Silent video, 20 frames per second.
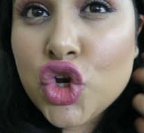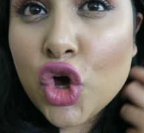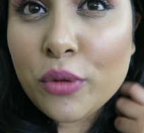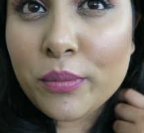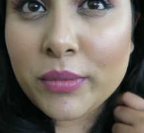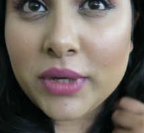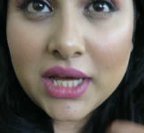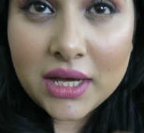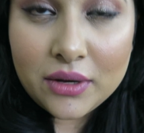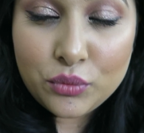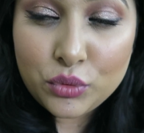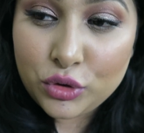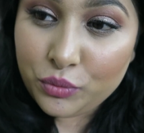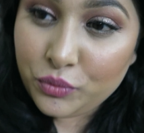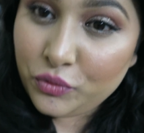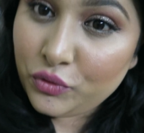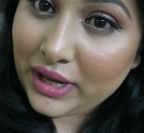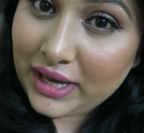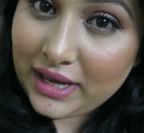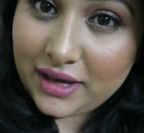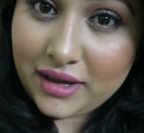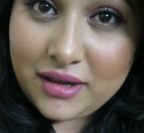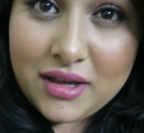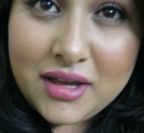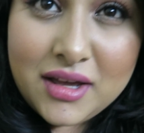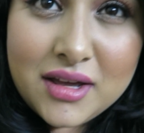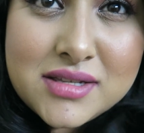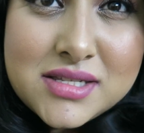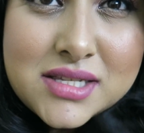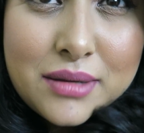normally I would
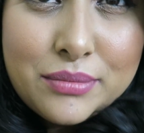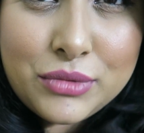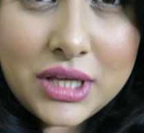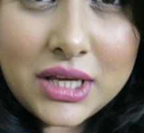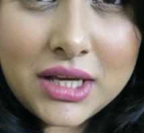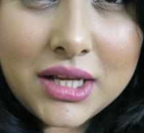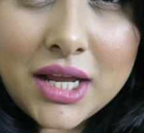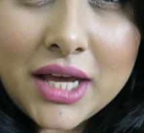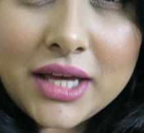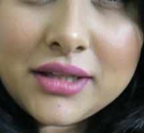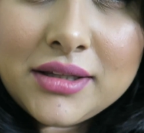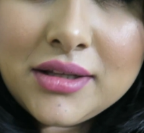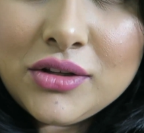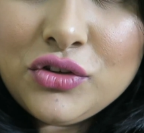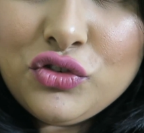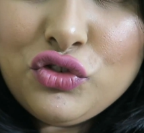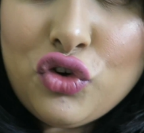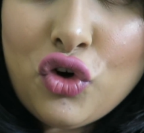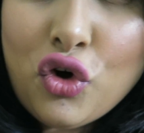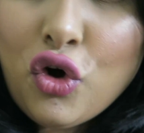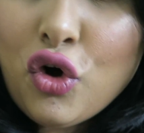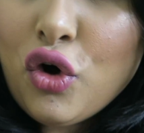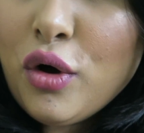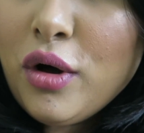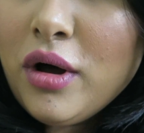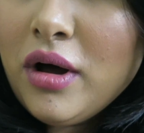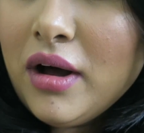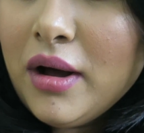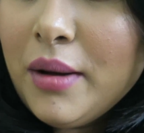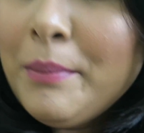wear something like this
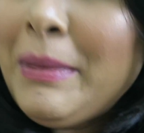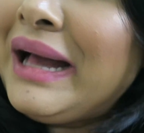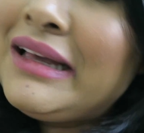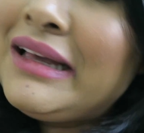for a